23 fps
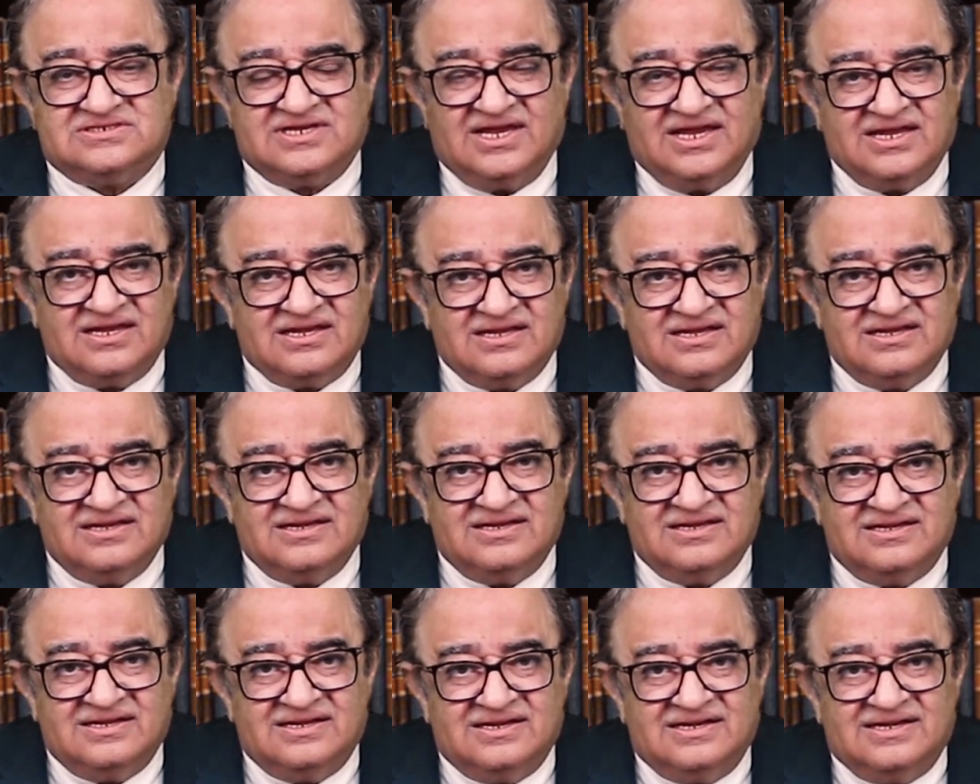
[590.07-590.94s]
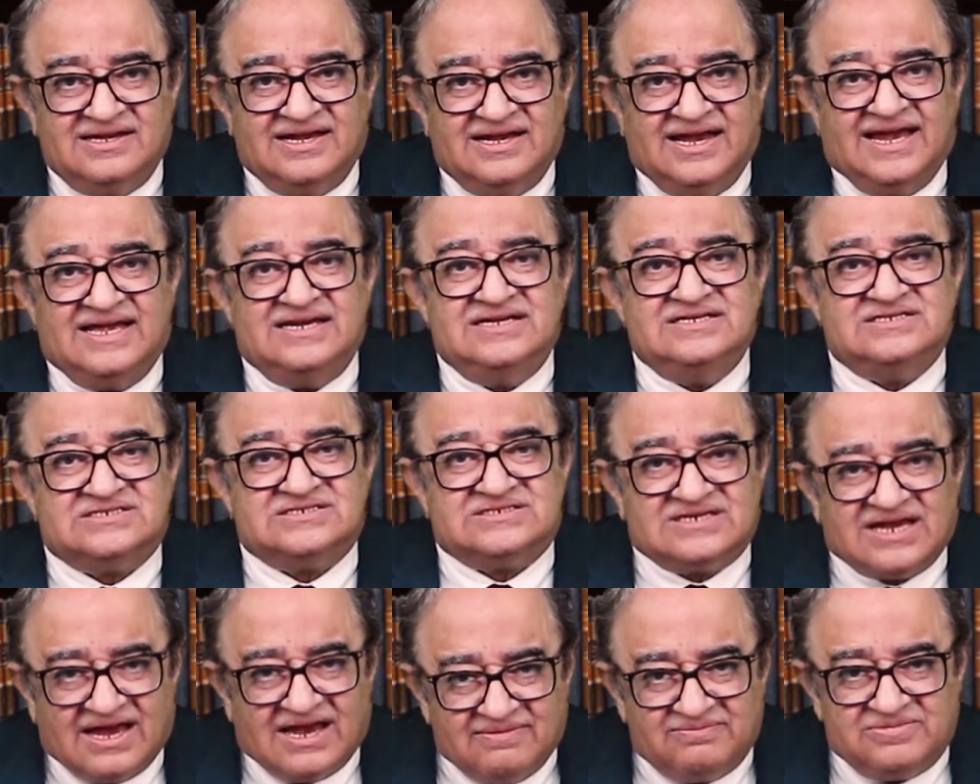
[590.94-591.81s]
Singh? and
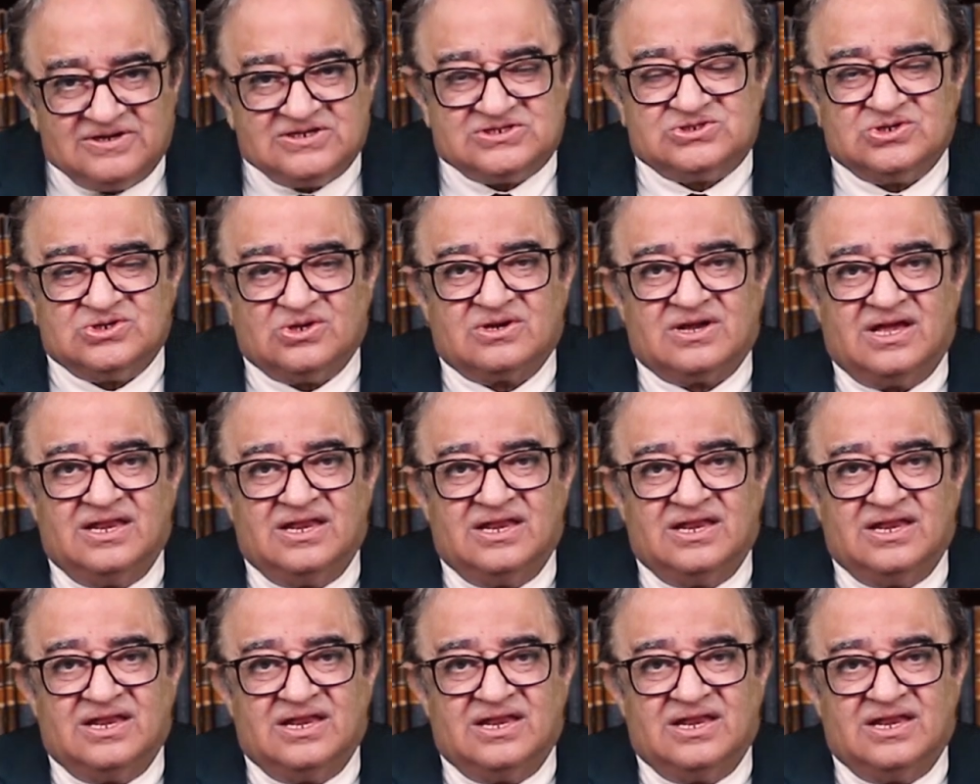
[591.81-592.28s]
establish your